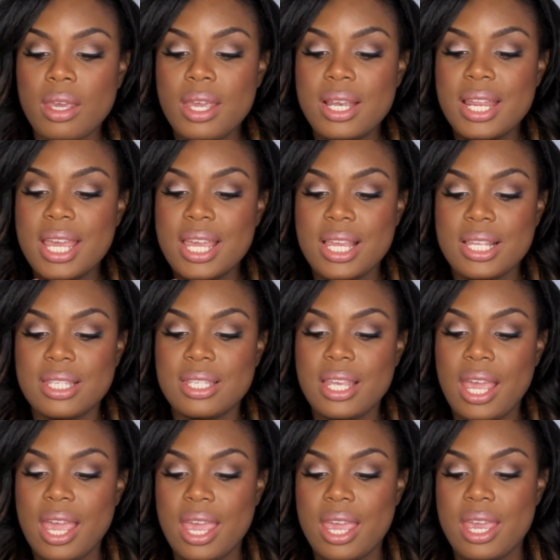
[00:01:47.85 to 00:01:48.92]
It is
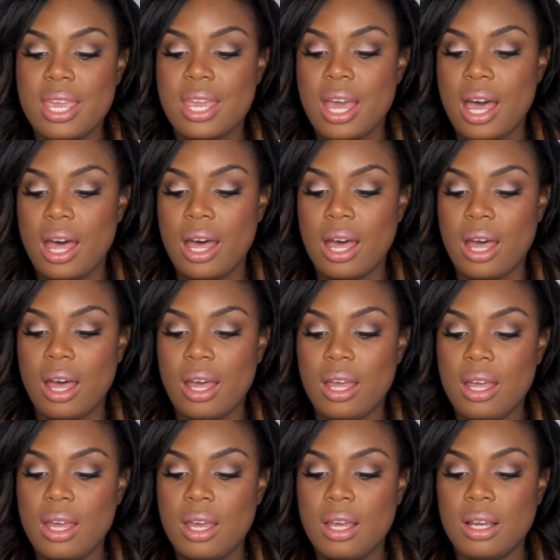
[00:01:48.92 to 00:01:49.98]
a uh,
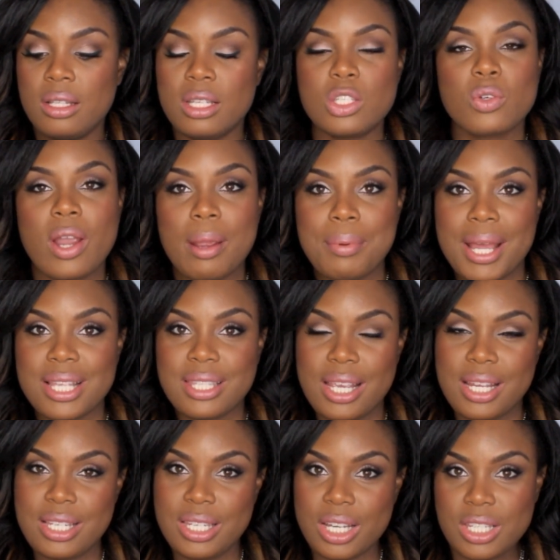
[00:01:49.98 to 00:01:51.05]
described as
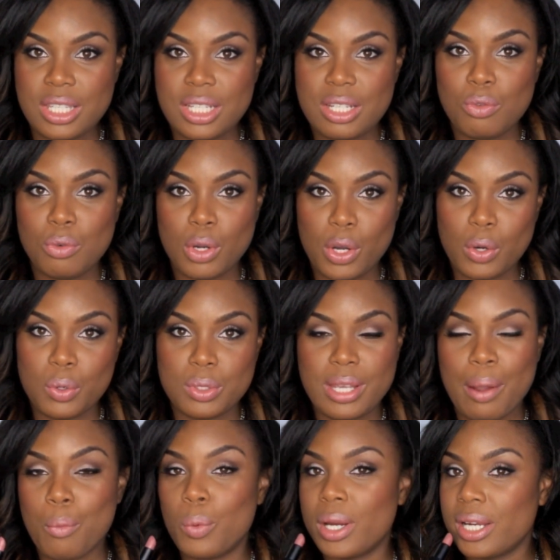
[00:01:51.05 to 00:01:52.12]
a dusty rose.
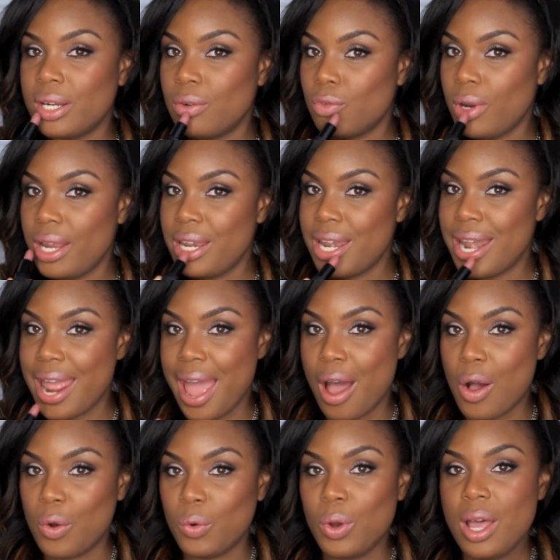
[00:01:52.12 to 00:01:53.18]
I'm wearing it right
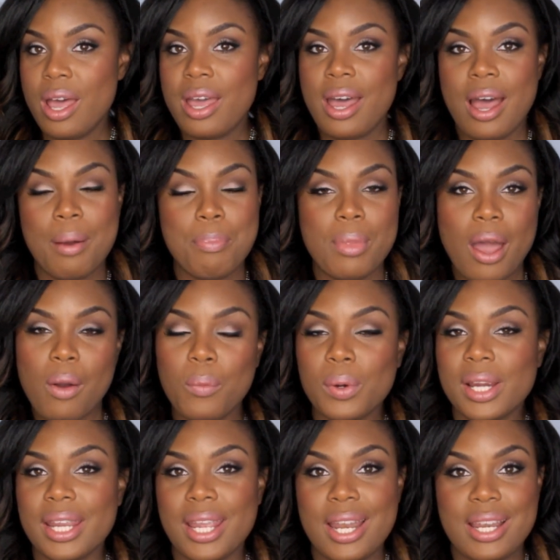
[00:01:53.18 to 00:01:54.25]
now. I'm not
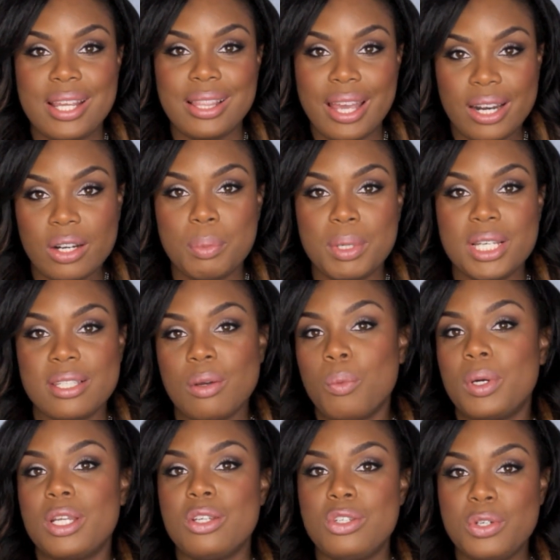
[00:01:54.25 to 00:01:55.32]
wearing any liner because I
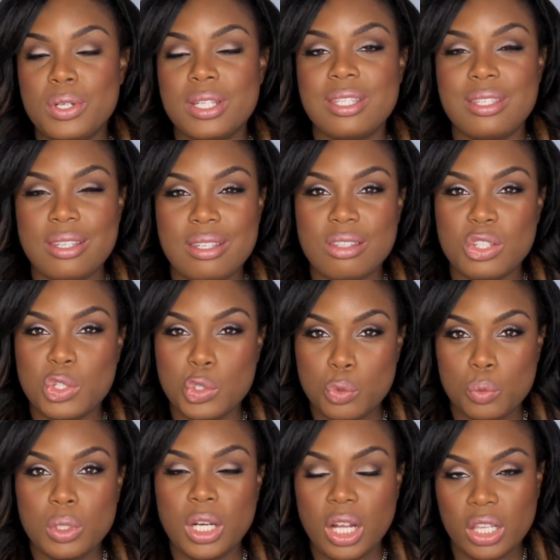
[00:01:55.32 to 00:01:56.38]
wanted you to see the
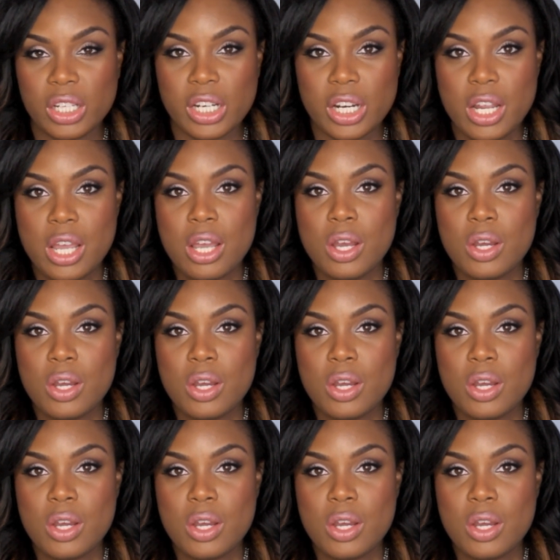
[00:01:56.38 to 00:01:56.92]
true color.